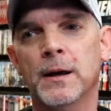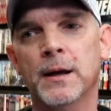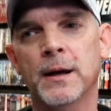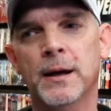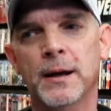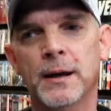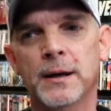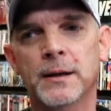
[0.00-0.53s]

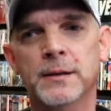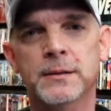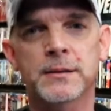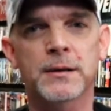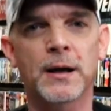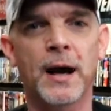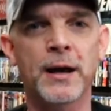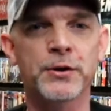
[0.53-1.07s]
and
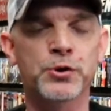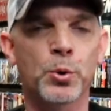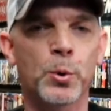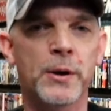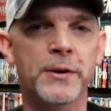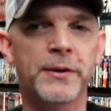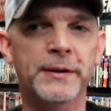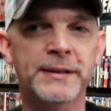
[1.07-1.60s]
I
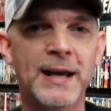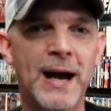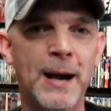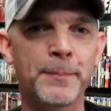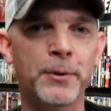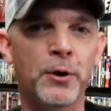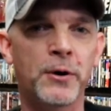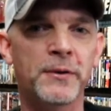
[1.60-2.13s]
enjoyed the
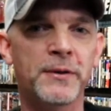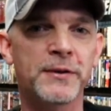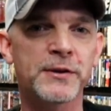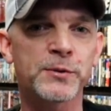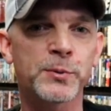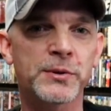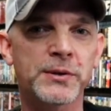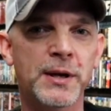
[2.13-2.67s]
time period that
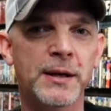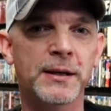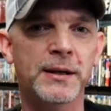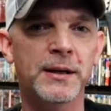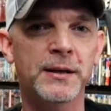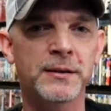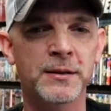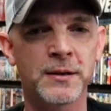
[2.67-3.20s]
this was set
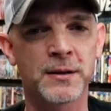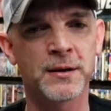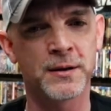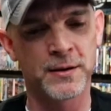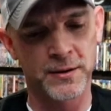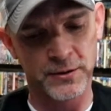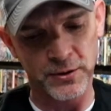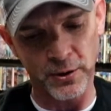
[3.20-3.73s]
in,
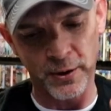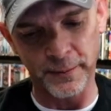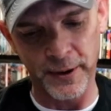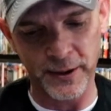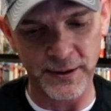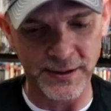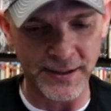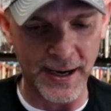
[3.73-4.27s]
so
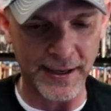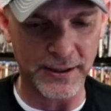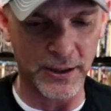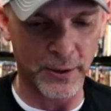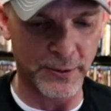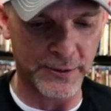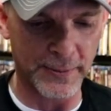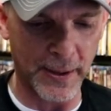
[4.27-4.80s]
American
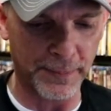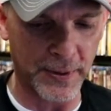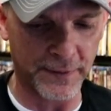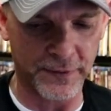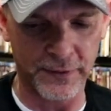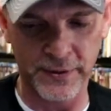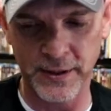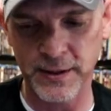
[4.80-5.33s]
Psycho was my pick
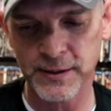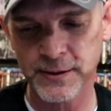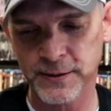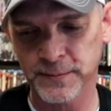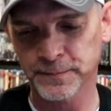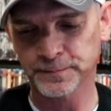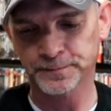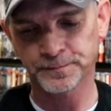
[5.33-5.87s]
for this.
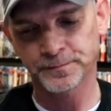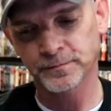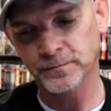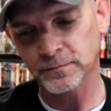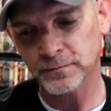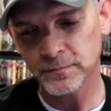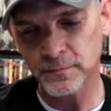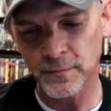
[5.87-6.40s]

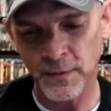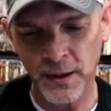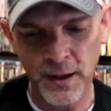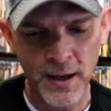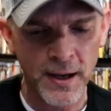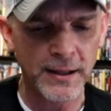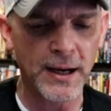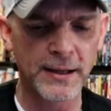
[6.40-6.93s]

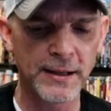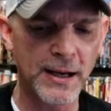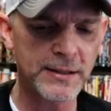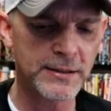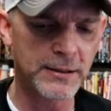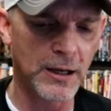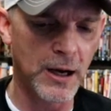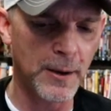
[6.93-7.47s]
Okay,
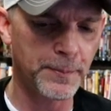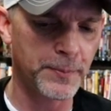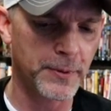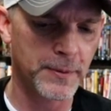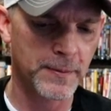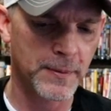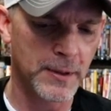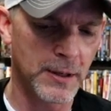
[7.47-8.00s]
next up
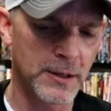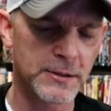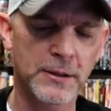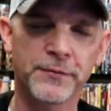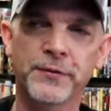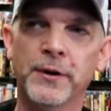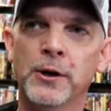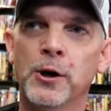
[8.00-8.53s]
is a
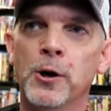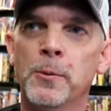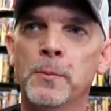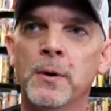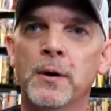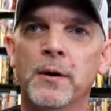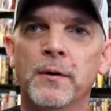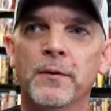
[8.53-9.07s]

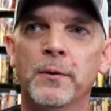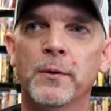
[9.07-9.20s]
film.